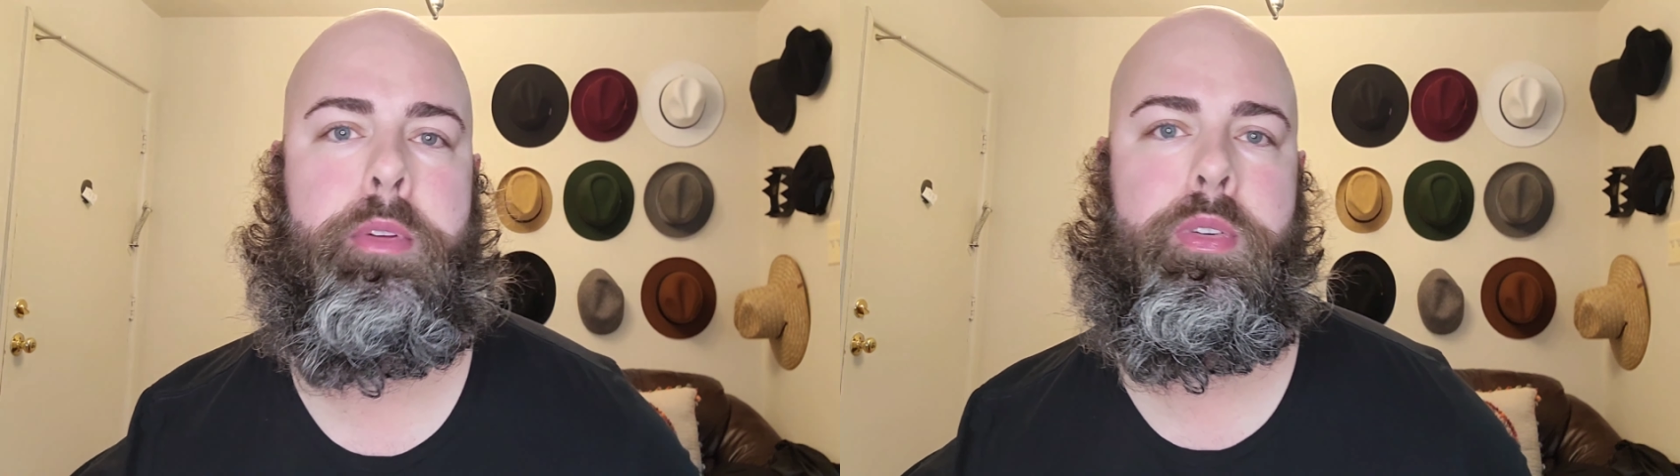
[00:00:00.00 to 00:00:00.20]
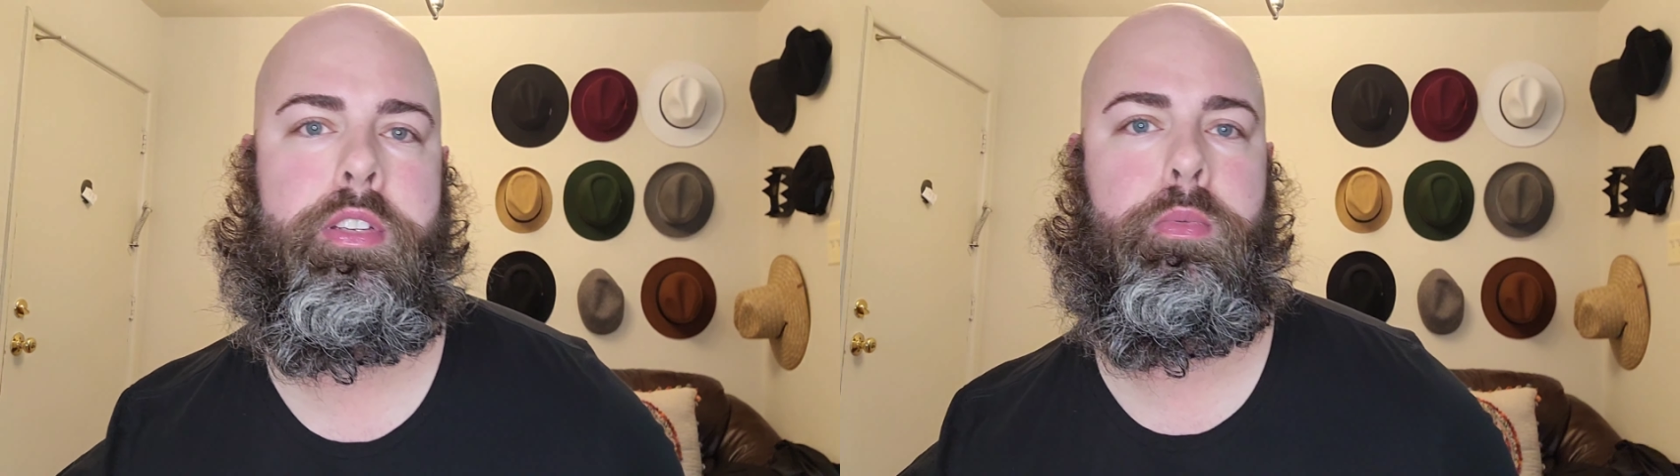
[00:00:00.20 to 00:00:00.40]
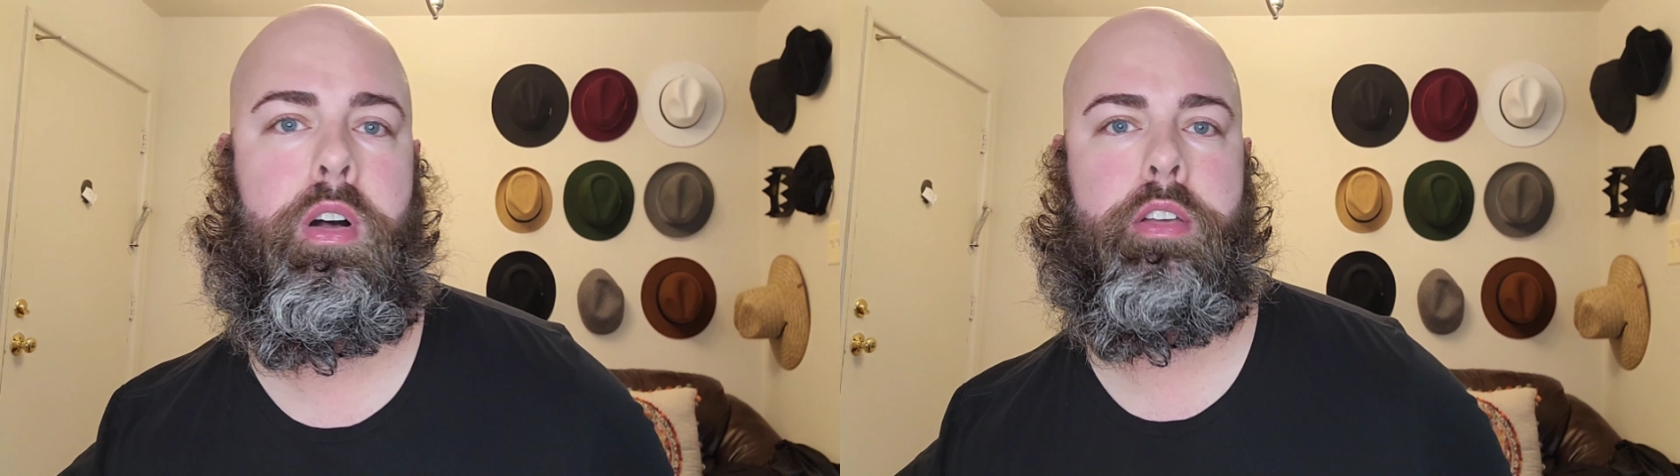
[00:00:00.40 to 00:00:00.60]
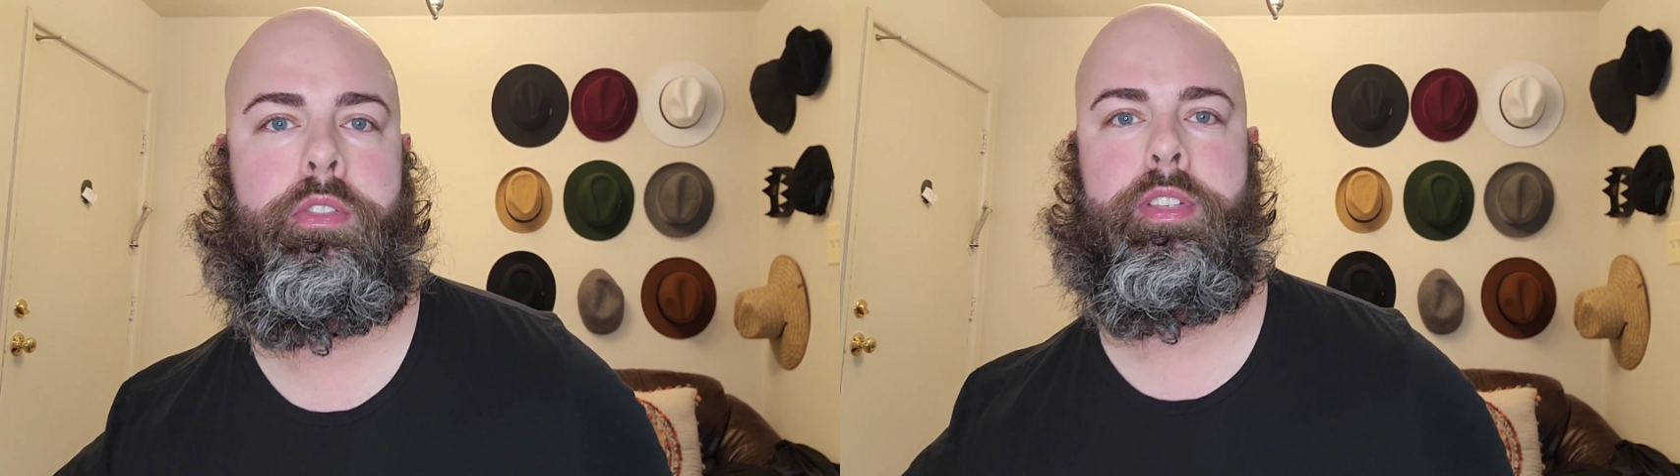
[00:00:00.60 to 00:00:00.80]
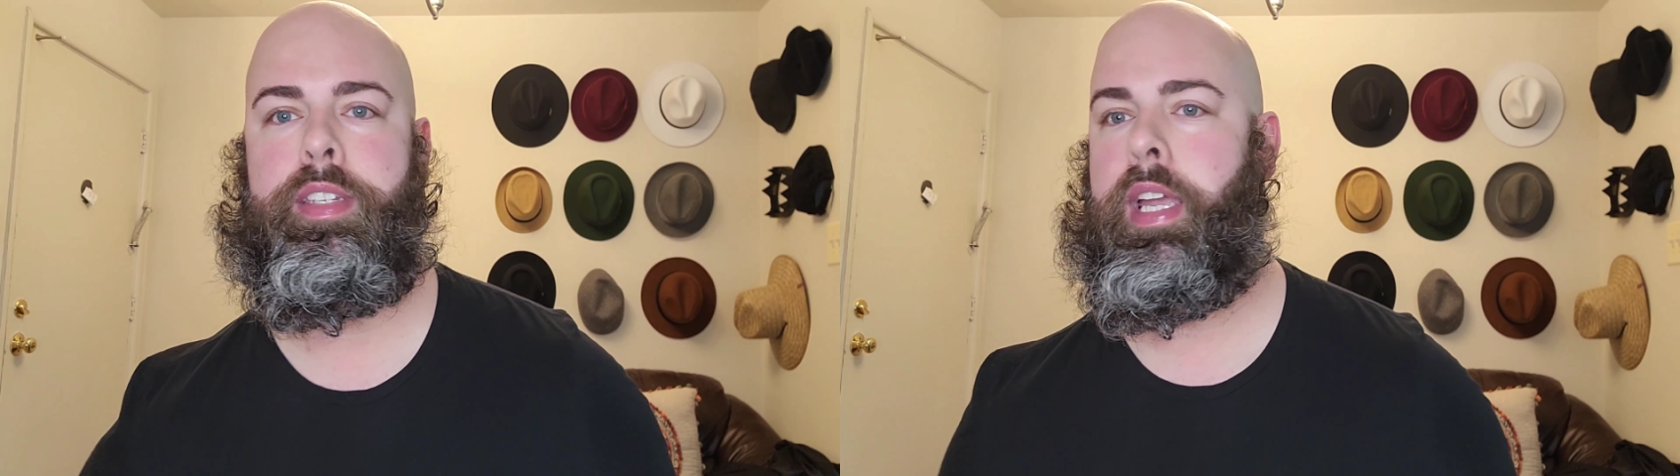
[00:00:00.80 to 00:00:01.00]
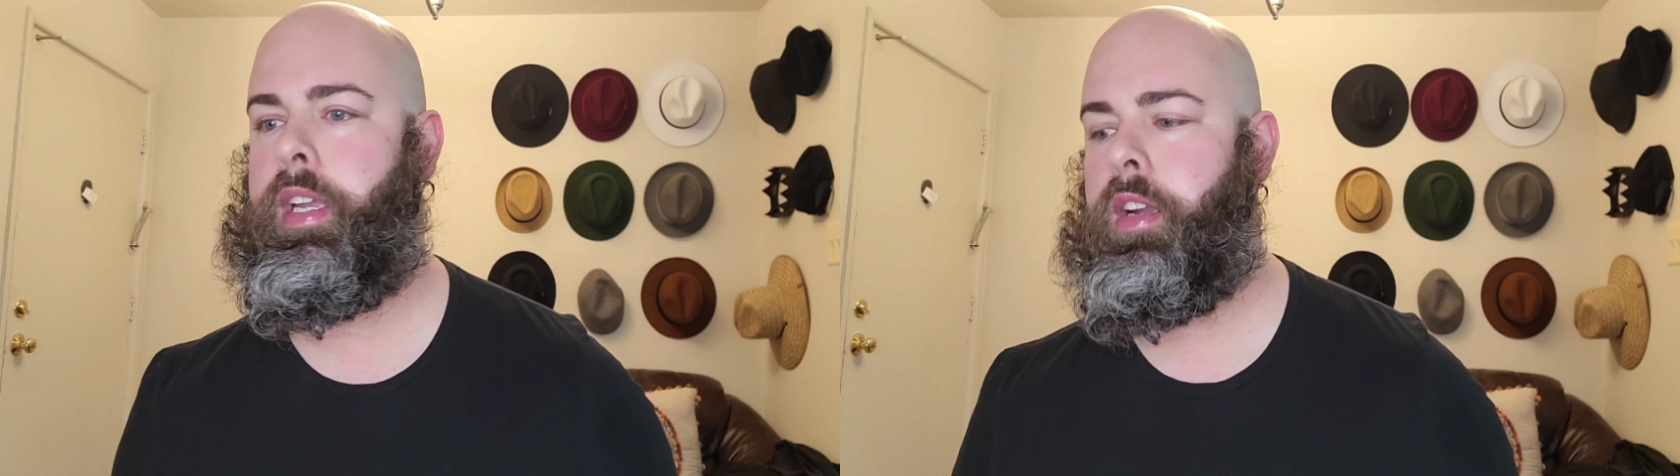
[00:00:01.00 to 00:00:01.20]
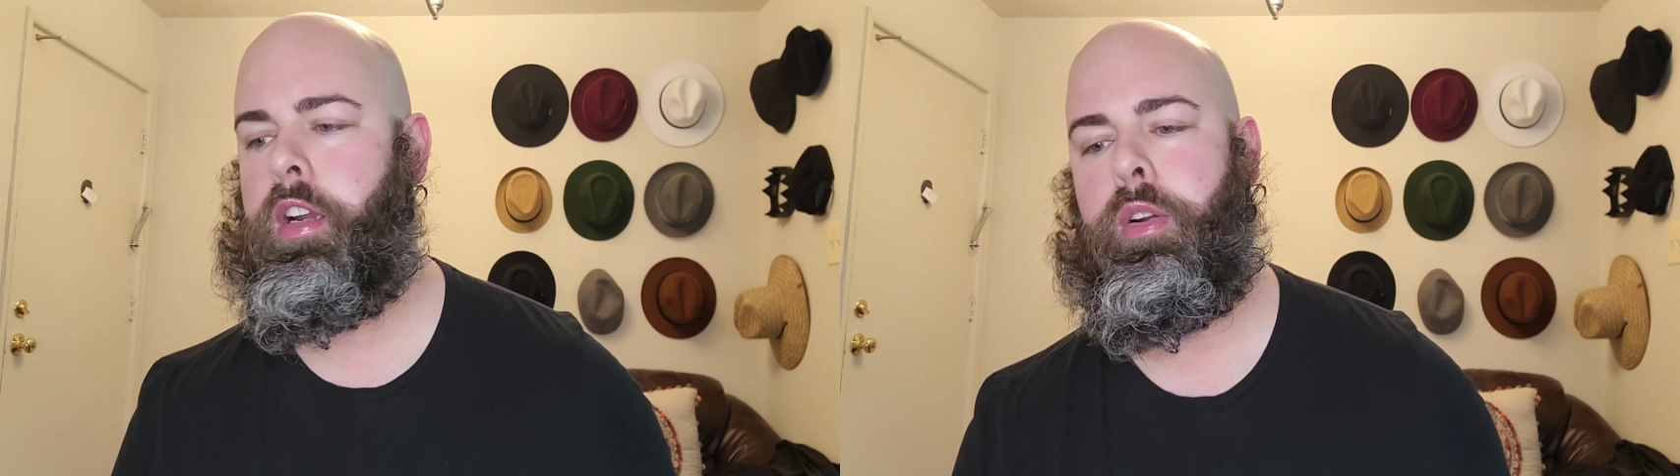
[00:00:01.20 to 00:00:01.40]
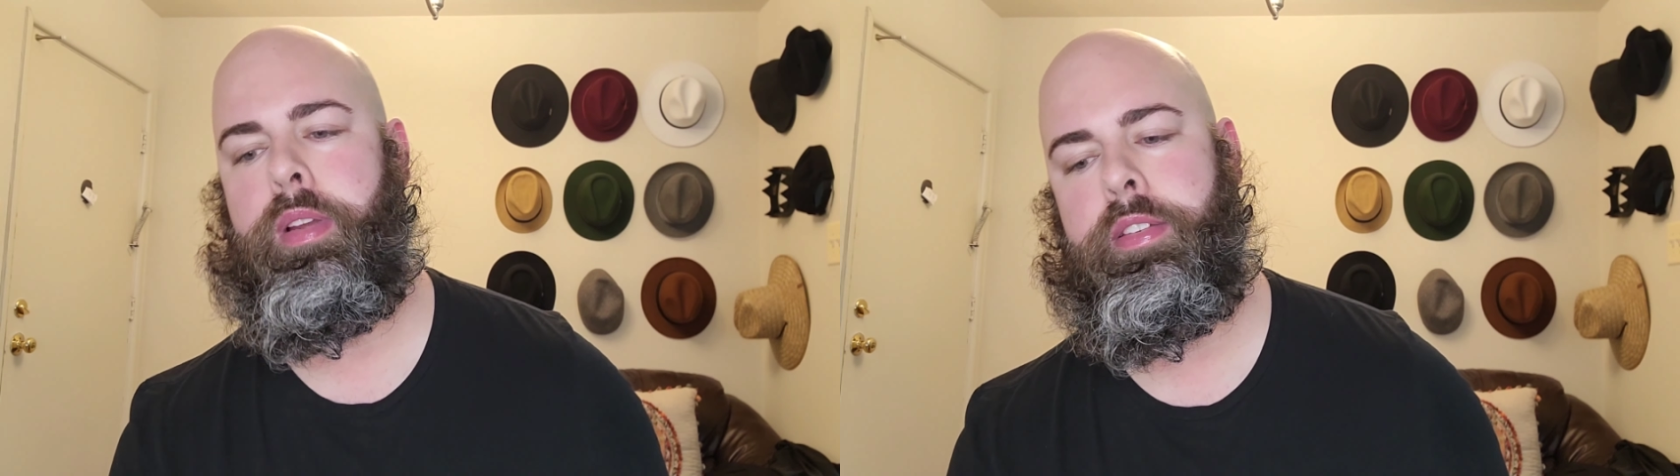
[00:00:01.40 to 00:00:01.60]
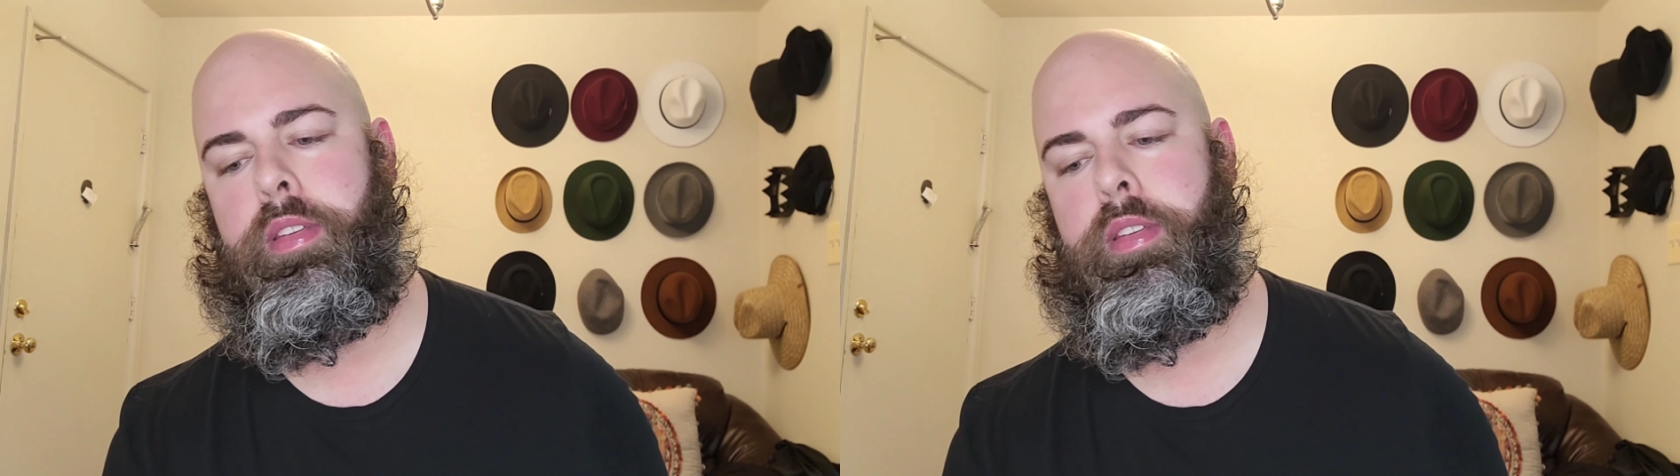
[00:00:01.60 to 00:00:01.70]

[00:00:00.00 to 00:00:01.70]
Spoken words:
going to walk through today are going